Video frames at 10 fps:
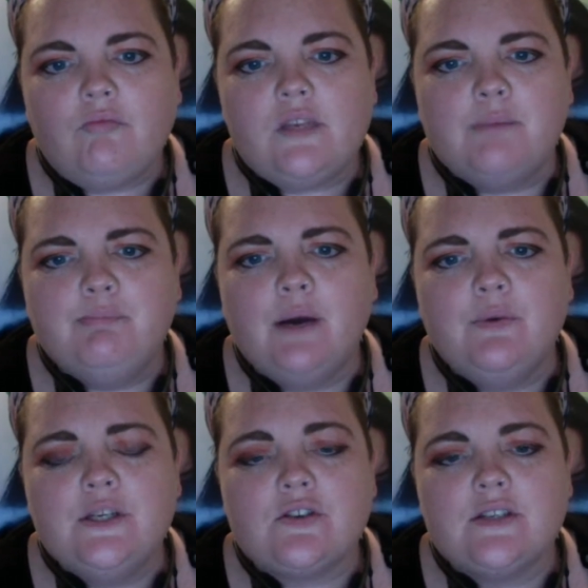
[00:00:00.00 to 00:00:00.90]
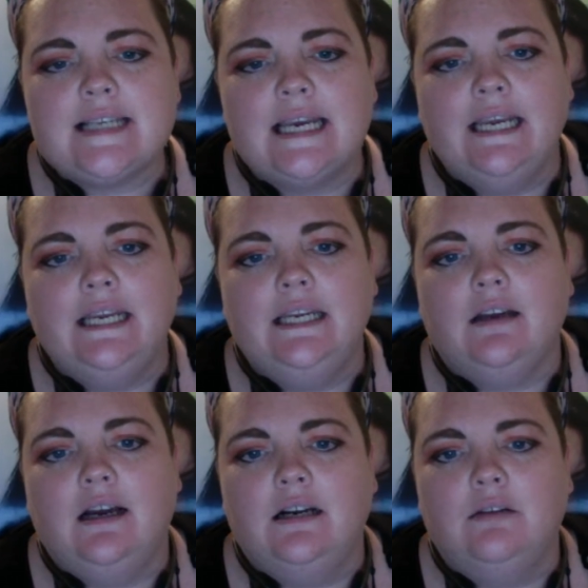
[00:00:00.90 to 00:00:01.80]
But we do say,
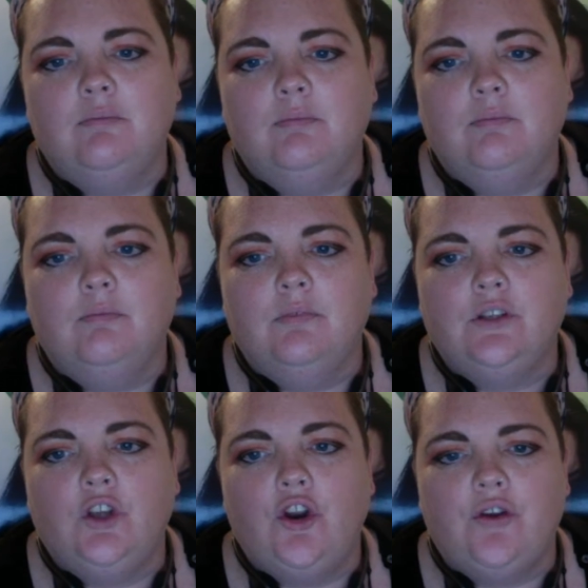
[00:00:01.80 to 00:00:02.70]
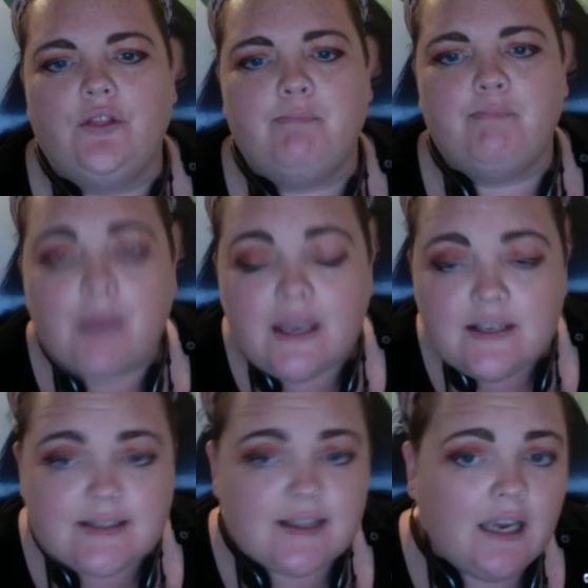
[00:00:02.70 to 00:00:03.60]
the
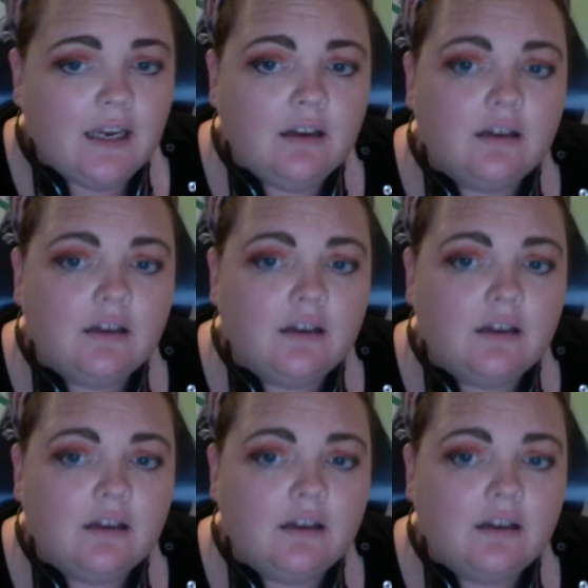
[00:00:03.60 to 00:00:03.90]
best thing